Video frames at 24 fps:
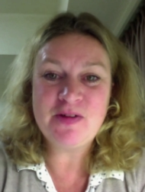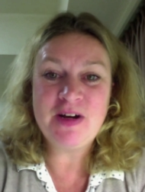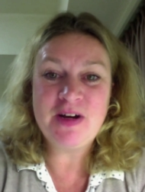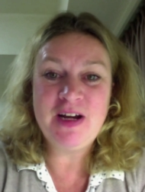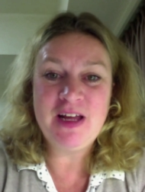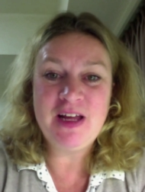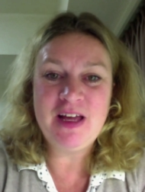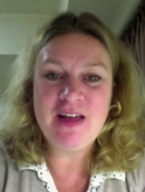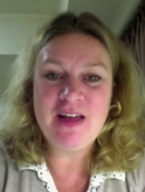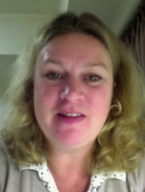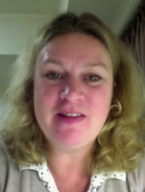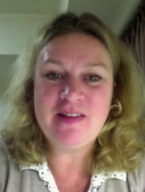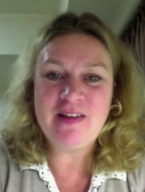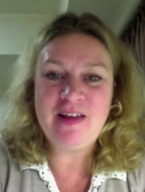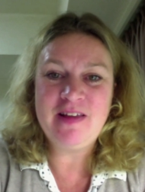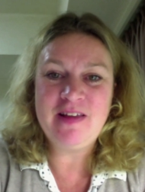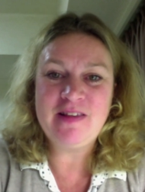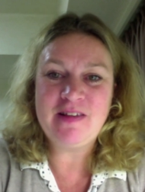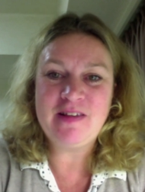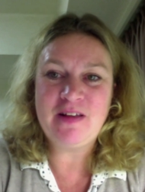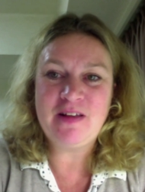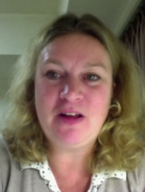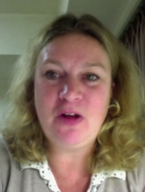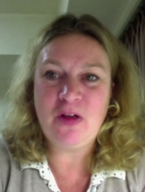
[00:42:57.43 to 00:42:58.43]
really it's
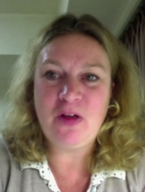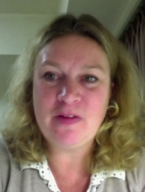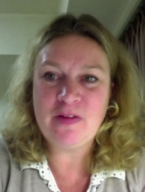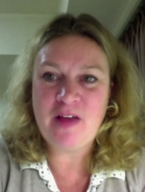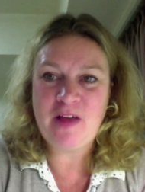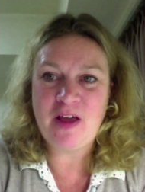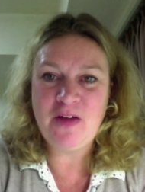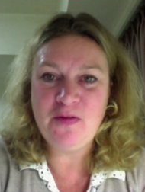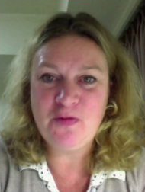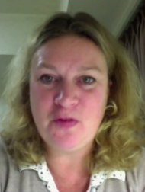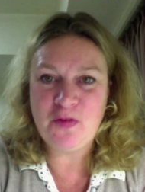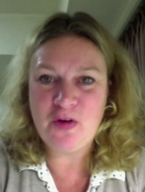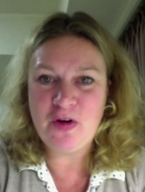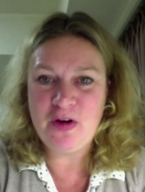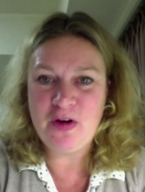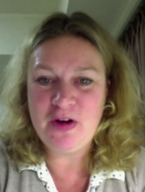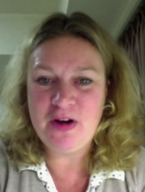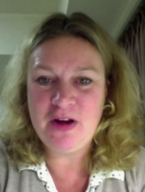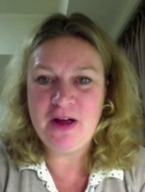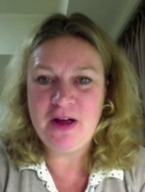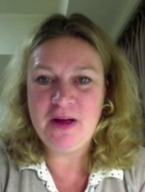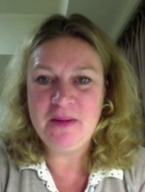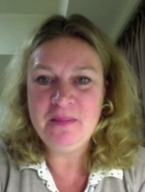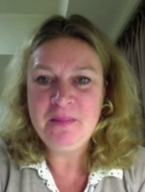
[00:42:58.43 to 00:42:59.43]
it's a lot safer
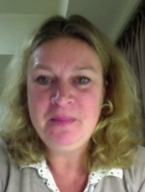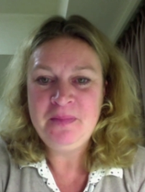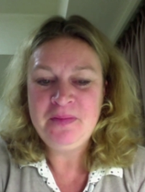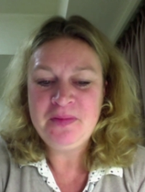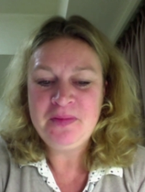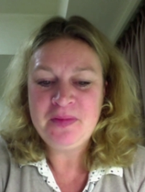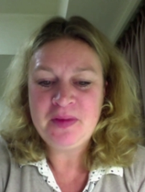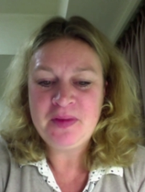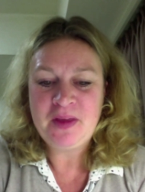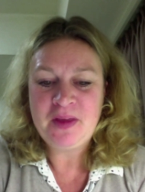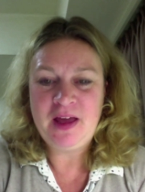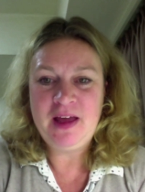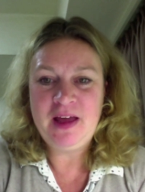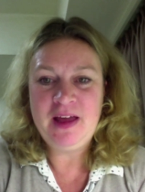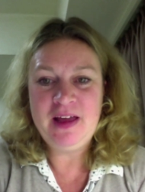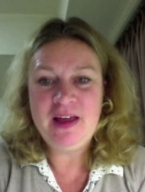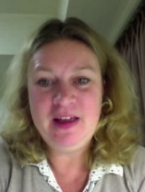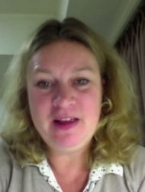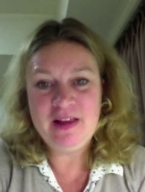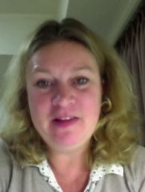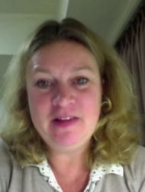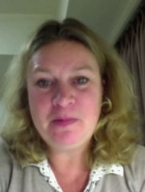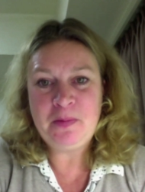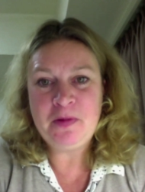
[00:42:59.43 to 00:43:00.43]
and uh,
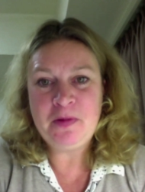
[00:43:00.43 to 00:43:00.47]
it's